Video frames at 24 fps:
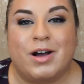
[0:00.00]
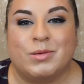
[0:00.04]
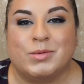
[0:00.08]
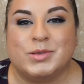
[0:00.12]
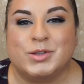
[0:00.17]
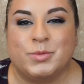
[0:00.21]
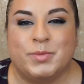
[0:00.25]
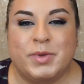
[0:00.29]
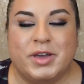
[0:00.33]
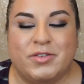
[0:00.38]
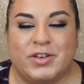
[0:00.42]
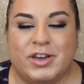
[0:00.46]

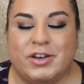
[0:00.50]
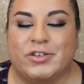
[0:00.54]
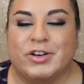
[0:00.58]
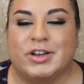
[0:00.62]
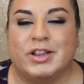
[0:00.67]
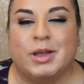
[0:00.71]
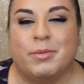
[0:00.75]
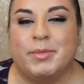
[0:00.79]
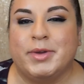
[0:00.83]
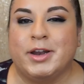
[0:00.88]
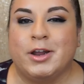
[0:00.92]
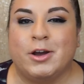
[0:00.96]
Do me a favor,
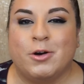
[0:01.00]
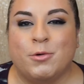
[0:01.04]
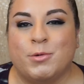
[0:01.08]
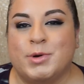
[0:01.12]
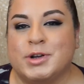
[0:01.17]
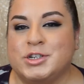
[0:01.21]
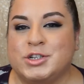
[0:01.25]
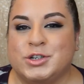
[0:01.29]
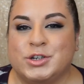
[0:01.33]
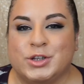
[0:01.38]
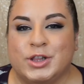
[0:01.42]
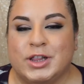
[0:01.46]
let me know
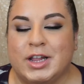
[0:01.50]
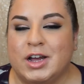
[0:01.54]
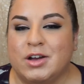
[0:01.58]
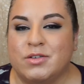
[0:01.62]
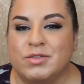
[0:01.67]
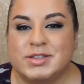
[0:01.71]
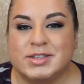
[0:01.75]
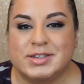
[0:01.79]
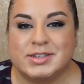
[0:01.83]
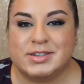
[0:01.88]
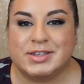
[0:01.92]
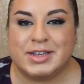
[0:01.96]
what you
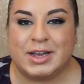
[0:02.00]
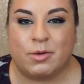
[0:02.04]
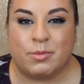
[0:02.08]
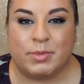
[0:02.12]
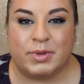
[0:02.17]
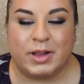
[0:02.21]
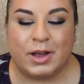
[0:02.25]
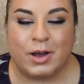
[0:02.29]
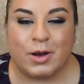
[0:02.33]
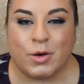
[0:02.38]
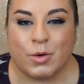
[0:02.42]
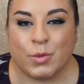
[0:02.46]
loved down
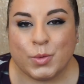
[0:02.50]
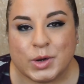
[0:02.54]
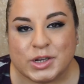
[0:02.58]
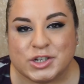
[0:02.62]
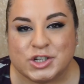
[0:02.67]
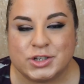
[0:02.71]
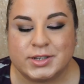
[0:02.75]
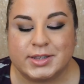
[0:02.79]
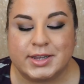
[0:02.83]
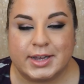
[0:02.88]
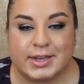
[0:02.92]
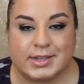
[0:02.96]
below,
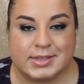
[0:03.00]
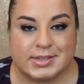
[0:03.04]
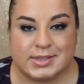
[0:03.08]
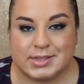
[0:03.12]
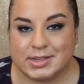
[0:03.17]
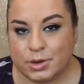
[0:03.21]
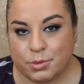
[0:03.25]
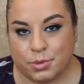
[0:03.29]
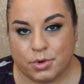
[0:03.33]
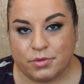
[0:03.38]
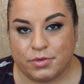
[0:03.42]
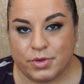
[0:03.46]
what you'd like to
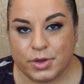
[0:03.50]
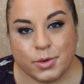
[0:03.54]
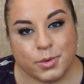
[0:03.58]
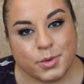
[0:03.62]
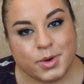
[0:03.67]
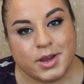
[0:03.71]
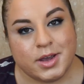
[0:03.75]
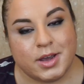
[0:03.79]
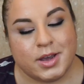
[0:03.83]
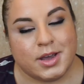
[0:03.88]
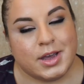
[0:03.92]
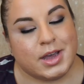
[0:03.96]
see
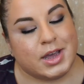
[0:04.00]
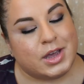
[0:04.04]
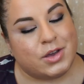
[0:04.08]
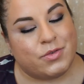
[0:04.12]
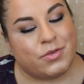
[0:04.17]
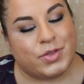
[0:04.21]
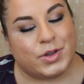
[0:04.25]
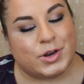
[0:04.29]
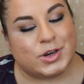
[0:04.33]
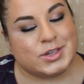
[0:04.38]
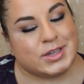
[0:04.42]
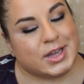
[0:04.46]
reviewed, if
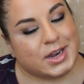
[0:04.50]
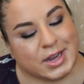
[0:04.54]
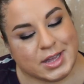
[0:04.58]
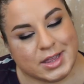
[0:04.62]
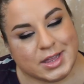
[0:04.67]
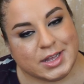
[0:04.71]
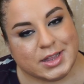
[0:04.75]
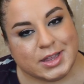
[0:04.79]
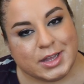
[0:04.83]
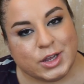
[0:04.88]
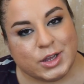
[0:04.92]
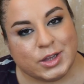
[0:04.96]
there's
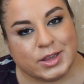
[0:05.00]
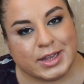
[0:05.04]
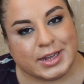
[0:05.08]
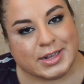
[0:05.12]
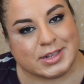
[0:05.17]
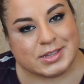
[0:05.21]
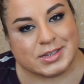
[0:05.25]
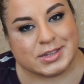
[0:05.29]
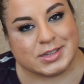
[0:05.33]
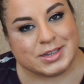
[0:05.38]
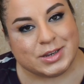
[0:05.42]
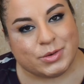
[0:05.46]
anything that you'd like
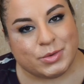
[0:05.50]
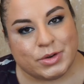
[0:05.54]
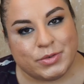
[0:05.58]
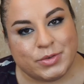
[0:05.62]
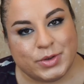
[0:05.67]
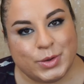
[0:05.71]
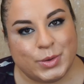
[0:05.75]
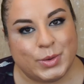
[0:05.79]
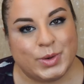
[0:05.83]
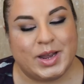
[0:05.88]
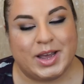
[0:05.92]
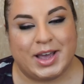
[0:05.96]
to see
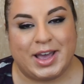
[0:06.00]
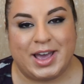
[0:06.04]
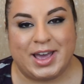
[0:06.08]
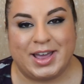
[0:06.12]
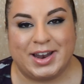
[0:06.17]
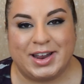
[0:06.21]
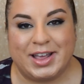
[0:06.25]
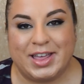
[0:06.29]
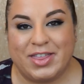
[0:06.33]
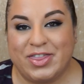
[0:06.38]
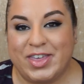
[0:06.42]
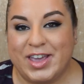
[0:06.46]
reviewed,
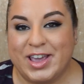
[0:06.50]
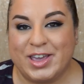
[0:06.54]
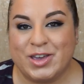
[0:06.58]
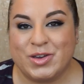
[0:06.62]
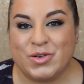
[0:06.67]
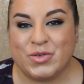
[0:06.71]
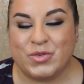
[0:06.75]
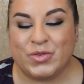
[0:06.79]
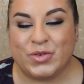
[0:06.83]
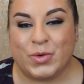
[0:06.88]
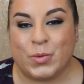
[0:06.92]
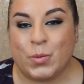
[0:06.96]
and thank you
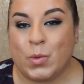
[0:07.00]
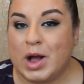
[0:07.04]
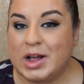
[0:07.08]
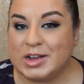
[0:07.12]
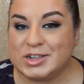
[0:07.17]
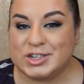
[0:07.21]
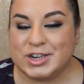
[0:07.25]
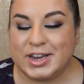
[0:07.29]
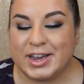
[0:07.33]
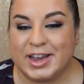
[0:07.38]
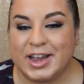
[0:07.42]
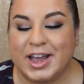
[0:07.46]
for
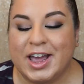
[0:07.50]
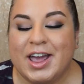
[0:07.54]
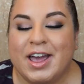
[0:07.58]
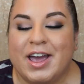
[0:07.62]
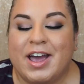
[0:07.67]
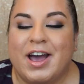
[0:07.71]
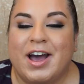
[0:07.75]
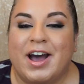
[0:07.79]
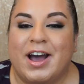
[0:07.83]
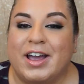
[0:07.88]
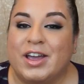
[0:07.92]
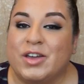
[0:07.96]
watching.
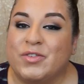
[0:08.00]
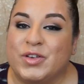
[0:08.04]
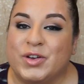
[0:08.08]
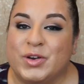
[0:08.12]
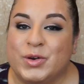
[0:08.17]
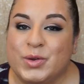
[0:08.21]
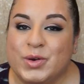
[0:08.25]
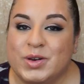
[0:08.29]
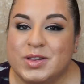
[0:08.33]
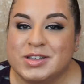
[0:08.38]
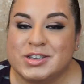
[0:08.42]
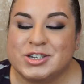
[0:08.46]
If you're
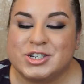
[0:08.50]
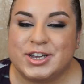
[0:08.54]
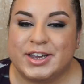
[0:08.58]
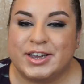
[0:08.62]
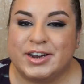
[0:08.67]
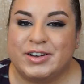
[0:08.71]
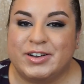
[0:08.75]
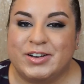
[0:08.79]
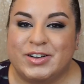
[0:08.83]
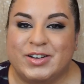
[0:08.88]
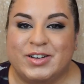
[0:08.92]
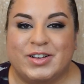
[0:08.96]
new to this
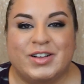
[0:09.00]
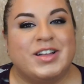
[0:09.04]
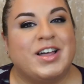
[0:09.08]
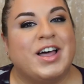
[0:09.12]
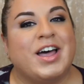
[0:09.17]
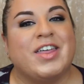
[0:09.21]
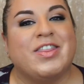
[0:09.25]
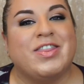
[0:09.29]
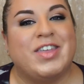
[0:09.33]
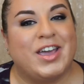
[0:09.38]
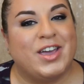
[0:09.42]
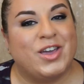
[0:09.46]
channel,
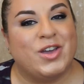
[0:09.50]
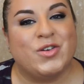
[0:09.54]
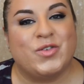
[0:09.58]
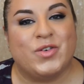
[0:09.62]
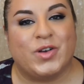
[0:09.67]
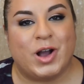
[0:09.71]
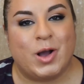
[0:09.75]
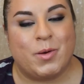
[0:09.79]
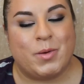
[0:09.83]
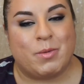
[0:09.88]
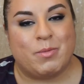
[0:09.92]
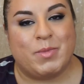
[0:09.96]
thank you for
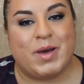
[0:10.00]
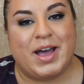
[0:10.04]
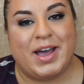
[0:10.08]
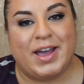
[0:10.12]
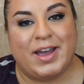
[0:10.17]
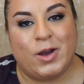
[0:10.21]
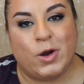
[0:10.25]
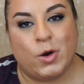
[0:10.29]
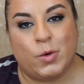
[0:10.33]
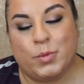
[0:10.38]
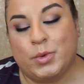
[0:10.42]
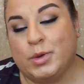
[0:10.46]
coming by. I
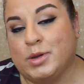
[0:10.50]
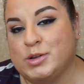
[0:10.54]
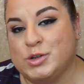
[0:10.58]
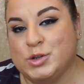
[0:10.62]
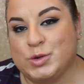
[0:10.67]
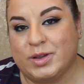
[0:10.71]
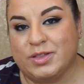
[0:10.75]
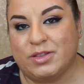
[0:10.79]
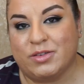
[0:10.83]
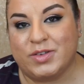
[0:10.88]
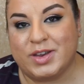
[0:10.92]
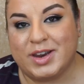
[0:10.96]
hope you
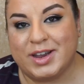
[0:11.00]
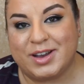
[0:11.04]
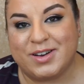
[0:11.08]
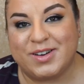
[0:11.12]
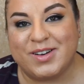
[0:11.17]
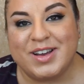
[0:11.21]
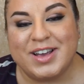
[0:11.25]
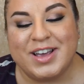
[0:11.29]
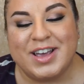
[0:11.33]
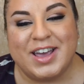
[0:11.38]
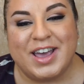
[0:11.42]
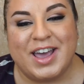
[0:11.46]
enjoyed the video.
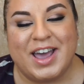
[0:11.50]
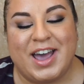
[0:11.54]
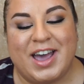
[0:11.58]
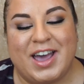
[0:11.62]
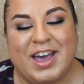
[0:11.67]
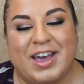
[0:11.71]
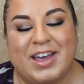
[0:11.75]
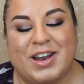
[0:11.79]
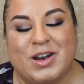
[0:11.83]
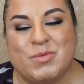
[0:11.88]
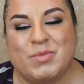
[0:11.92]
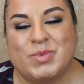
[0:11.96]

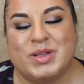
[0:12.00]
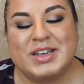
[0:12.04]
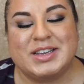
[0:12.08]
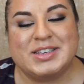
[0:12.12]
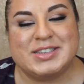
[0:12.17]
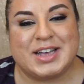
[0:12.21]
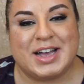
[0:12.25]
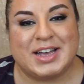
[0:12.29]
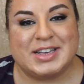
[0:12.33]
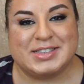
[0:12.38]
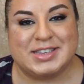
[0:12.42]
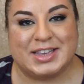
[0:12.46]
And please
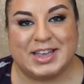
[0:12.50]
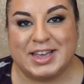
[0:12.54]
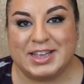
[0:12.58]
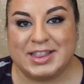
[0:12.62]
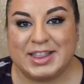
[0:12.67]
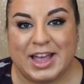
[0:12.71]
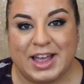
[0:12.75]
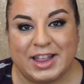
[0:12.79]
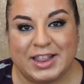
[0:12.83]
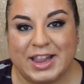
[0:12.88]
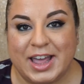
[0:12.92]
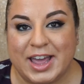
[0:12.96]
guys, hit
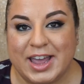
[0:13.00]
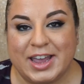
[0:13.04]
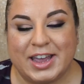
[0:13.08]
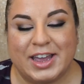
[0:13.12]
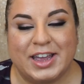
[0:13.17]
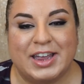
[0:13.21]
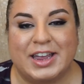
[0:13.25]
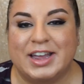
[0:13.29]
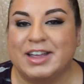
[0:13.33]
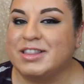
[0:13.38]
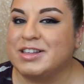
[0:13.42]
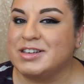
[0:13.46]
that like,
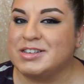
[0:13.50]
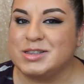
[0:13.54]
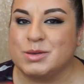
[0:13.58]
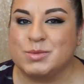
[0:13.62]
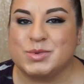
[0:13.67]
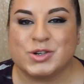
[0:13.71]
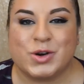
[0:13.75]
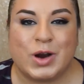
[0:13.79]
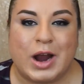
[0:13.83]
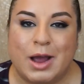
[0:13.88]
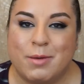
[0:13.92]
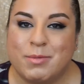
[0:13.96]
hit the
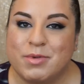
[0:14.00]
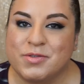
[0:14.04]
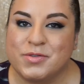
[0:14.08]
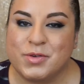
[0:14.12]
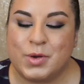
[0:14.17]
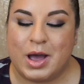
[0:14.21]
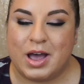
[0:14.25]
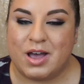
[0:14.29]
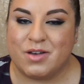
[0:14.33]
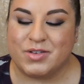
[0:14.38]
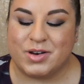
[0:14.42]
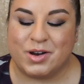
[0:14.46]
subscribe if you
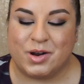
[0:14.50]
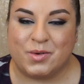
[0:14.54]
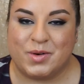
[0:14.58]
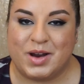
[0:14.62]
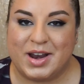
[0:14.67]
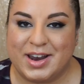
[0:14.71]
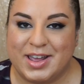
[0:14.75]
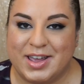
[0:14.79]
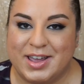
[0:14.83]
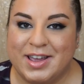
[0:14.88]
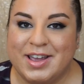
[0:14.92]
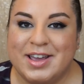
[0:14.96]
haven't
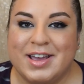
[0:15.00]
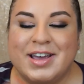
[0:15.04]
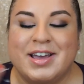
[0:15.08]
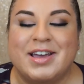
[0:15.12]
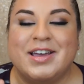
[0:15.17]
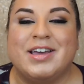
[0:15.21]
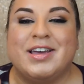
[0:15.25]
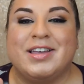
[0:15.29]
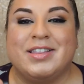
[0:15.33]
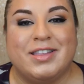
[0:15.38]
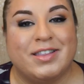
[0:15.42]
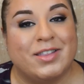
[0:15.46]
already,
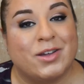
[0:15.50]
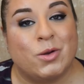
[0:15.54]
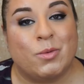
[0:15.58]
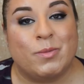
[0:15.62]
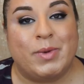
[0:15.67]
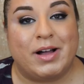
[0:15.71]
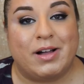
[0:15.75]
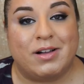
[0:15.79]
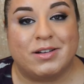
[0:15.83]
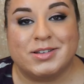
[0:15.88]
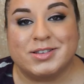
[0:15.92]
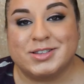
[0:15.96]
hit the little
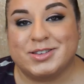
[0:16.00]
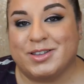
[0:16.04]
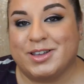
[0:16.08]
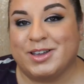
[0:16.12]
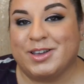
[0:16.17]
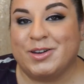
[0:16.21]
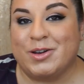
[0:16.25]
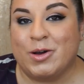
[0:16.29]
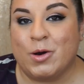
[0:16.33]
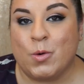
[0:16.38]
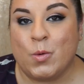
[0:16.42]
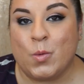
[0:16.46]
bell so that
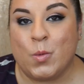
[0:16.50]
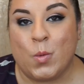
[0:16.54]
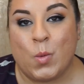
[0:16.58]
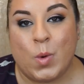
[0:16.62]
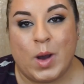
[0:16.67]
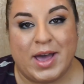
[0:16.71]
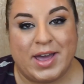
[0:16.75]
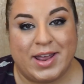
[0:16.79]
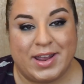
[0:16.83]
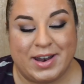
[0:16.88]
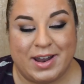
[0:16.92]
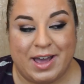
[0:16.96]
you know
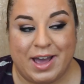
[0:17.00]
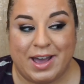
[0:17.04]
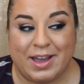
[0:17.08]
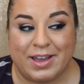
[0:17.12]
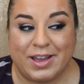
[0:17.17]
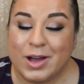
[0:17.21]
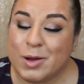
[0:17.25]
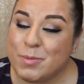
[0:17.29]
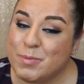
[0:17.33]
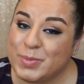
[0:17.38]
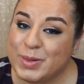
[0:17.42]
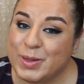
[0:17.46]
when I
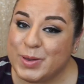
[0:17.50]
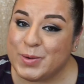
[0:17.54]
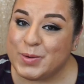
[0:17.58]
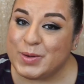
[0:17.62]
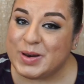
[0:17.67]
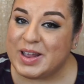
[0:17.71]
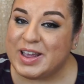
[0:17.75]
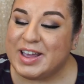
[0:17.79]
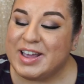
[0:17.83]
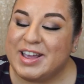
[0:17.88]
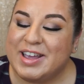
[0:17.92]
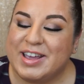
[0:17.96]

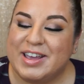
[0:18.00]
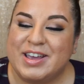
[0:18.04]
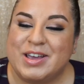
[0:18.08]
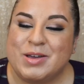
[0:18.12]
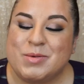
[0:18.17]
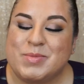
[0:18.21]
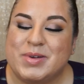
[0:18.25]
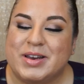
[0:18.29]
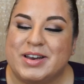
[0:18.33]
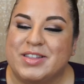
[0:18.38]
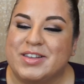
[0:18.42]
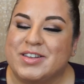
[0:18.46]
upload.
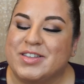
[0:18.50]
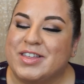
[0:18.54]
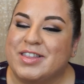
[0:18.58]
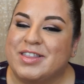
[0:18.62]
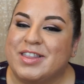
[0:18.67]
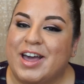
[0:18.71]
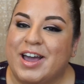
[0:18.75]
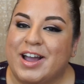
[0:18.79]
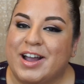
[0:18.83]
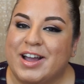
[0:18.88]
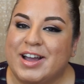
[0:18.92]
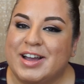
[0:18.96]
But other than
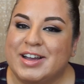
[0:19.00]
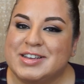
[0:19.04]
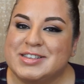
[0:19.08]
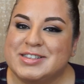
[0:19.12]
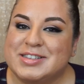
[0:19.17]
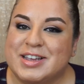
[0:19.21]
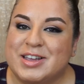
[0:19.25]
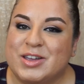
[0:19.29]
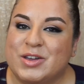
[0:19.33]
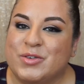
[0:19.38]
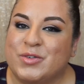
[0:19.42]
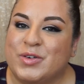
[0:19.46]
that guys,
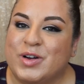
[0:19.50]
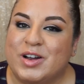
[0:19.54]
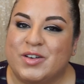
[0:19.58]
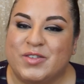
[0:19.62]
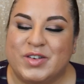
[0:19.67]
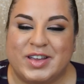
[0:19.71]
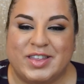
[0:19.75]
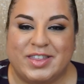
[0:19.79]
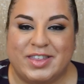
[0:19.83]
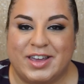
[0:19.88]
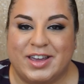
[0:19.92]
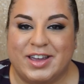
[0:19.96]
thank you for
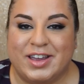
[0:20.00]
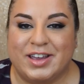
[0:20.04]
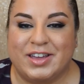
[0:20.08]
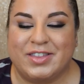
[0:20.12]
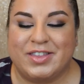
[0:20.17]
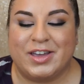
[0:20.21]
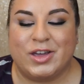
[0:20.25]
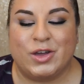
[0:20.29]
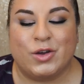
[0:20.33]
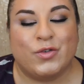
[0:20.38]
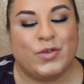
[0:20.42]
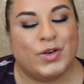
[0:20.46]
everything.
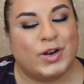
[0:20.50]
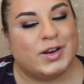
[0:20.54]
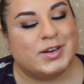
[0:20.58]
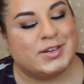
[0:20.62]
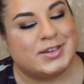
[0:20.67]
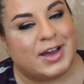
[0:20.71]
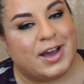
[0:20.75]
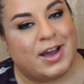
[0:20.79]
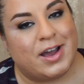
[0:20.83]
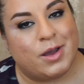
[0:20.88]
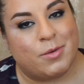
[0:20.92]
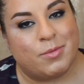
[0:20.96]
Thank you for your
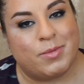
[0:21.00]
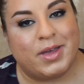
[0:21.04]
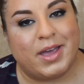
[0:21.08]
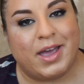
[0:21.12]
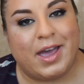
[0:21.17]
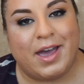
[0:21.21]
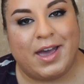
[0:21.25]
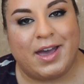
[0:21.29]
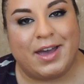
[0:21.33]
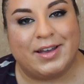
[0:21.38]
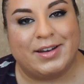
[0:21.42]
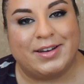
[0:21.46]
time,
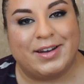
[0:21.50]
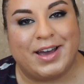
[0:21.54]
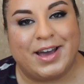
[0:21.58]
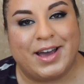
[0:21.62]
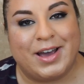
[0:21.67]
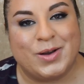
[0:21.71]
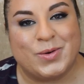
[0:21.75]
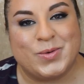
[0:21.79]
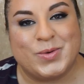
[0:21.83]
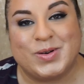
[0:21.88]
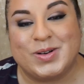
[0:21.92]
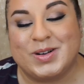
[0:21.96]
and
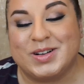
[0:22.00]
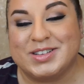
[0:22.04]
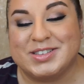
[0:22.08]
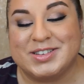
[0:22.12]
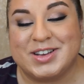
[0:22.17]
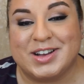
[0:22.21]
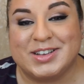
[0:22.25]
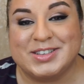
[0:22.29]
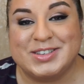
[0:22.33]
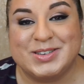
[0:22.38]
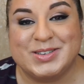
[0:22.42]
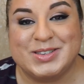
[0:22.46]
I will
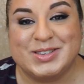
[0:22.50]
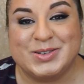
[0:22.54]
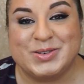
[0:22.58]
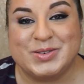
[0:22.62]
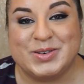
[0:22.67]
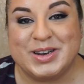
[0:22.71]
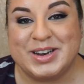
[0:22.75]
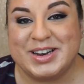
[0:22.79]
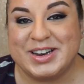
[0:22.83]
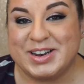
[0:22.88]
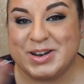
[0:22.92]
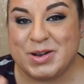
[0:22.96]
talk to you
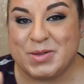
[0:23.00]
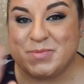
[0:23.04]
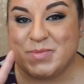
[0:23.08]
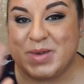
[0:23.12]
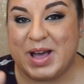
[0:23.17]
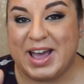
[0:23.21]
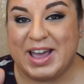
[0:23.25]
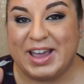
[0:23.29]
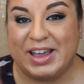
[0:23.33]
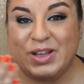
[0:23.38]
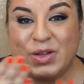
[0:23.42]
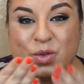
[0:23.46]
soon.
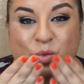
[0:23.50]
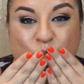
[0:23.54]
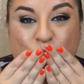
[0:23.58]
Bye.